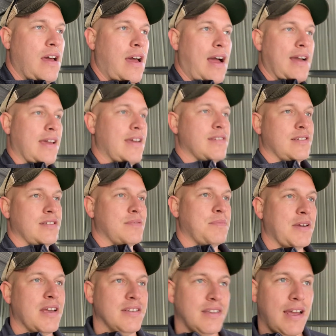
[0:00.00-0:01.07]
guess it's
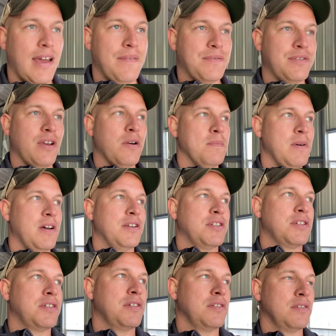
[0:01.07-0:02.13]
because I have so
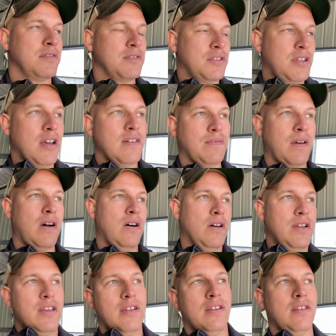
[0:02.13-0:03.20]
much stuff on
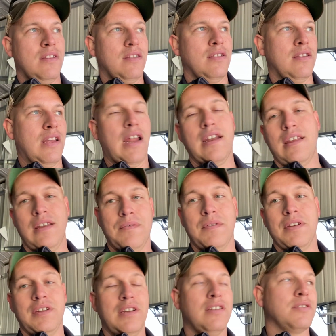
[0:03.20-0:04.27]
it that I didn't
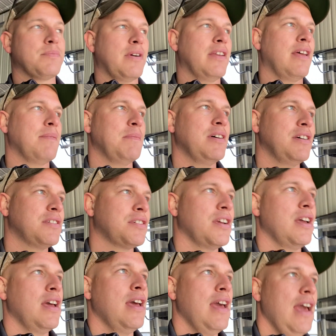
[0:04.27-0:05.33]
really need to spray that much.
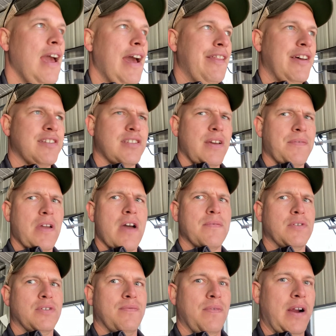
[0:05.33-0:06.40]
And that stuff
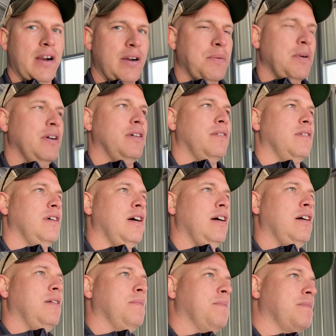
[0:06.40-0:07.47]
covers very well.
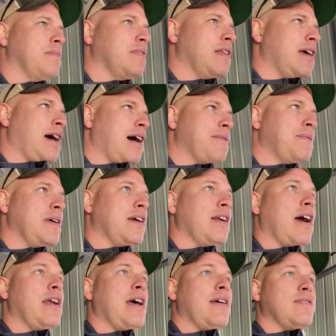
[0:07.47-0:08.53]
I figured
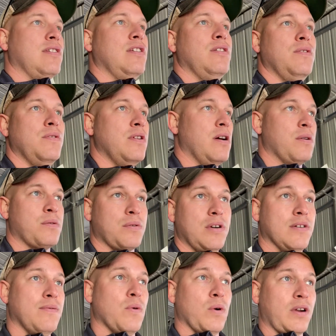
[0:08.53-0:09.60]
I'd have to do, 3 or
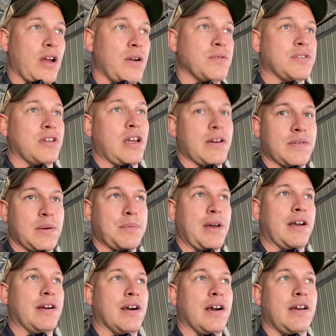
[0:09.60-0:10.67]
4 coats to cover up
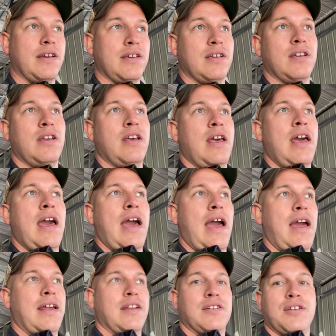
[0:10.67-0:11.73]
that gray.
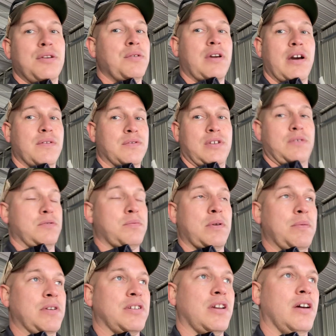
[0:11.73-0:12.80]
And in 2 coats, it was pretty
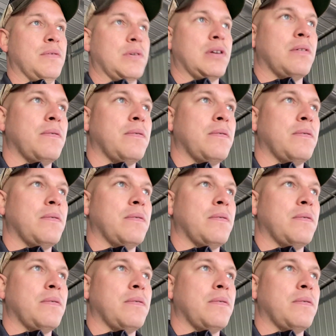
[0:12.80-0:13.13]
much covered.